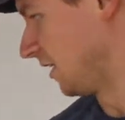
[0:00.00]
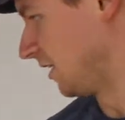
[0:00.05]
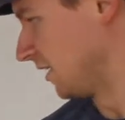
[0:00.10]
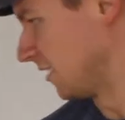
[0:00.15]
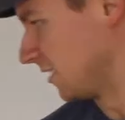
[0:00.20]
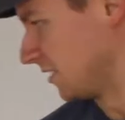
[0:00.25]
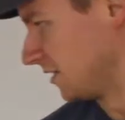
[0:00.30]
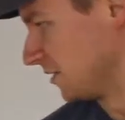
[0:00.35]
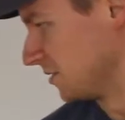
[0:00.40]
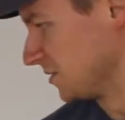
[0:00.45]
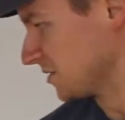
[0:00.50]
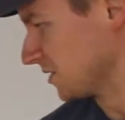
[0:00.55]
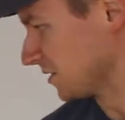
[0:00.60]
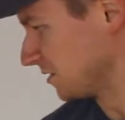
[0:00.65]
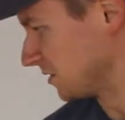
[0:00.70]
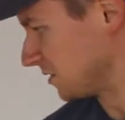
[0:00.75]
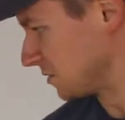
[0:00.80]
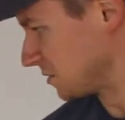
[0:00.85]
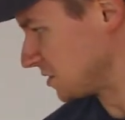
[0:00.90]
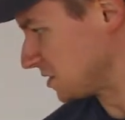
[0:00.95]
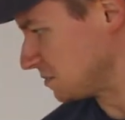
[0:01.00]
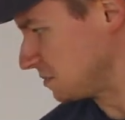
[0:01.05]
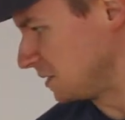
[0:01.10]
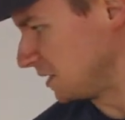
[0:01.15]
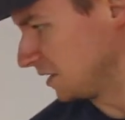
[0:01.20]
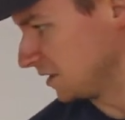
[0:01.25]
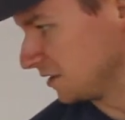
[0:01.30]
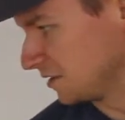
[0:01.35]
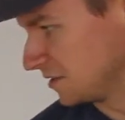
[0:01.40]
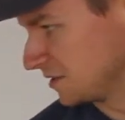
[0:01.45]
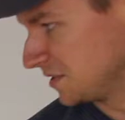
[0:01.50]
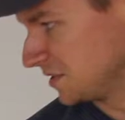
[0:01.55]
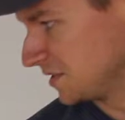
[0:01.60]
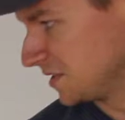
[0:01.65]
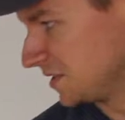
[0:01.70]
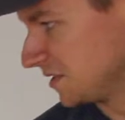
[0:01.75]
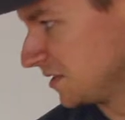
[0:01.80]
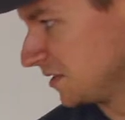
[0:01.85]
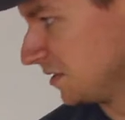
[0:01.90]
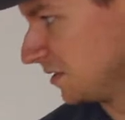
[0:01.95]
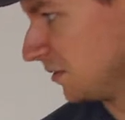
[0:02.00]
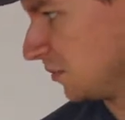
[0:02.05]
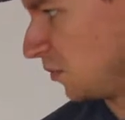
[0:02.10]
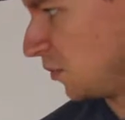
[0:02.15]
Those are new speakers.